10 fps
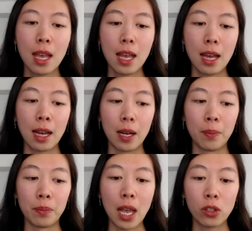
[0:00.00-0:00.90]

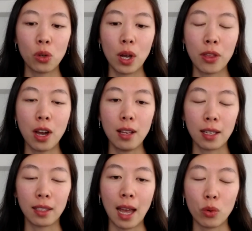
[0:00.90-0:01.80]
And so I thought
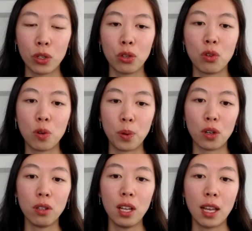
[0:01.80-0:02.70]
like that was suitable